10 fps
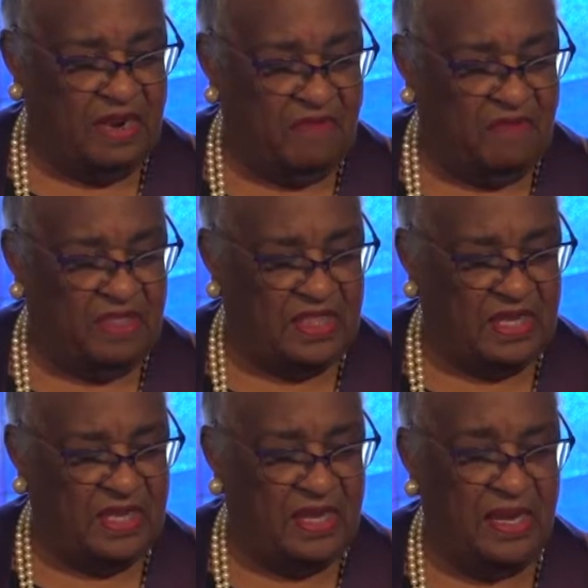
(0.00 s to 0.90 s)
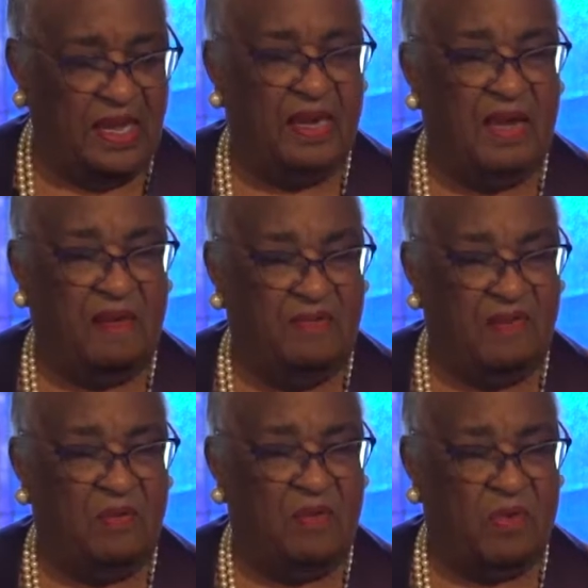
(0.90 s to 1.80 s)
everything and
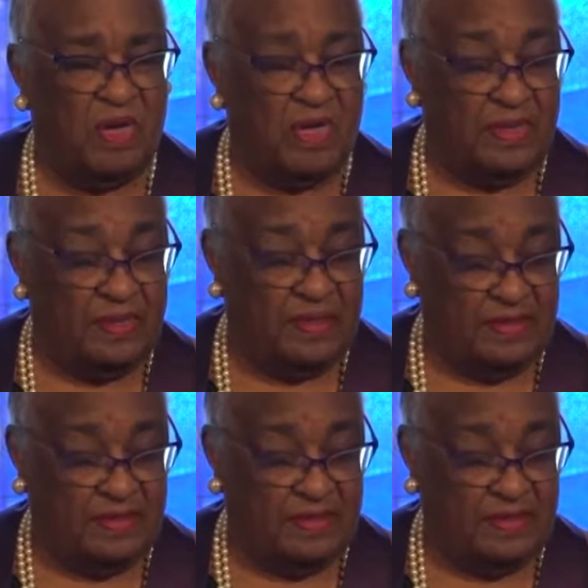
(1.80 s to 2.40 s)
everyone.